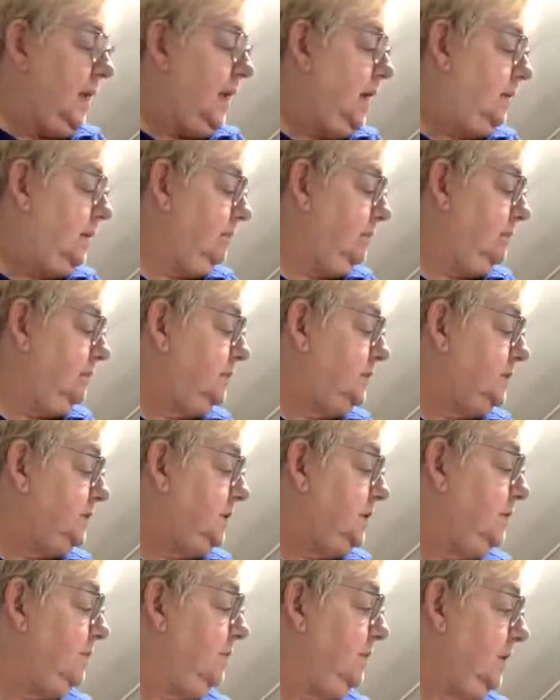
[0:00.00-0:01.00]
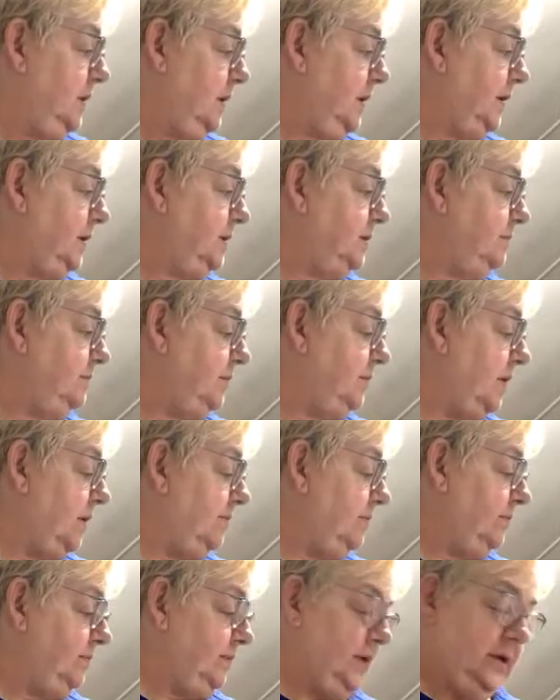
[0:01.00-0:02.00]
And you know what? I could
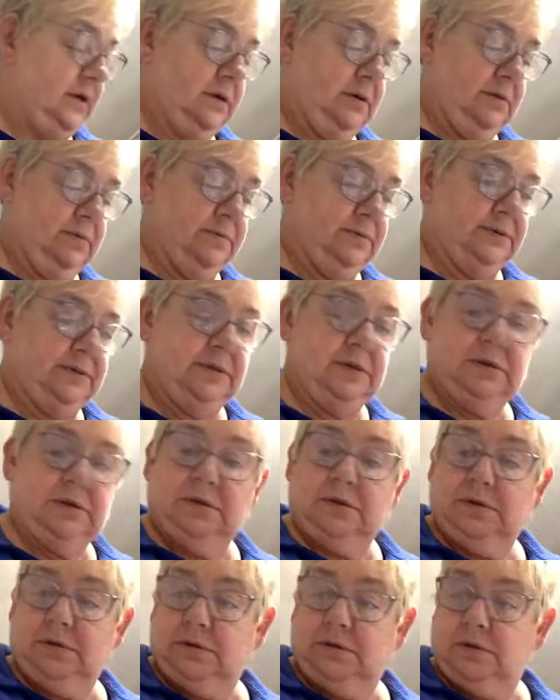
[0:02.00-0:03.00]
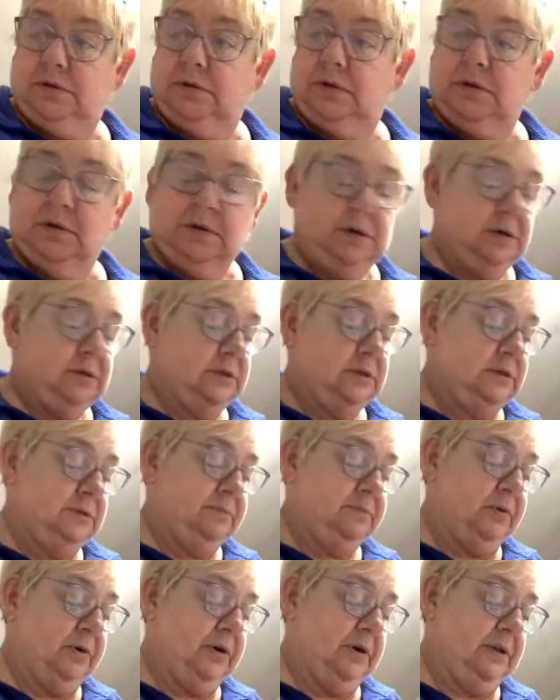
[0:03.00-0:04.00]
probably use the
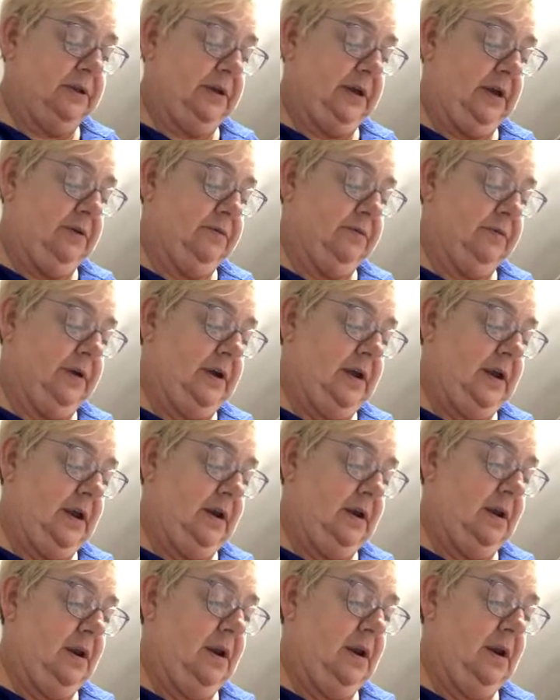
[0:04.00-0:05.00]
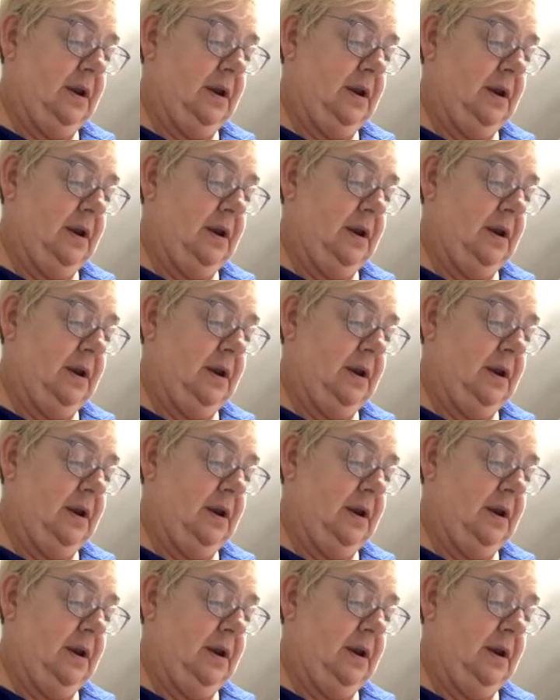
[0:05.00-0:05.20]
sparkly green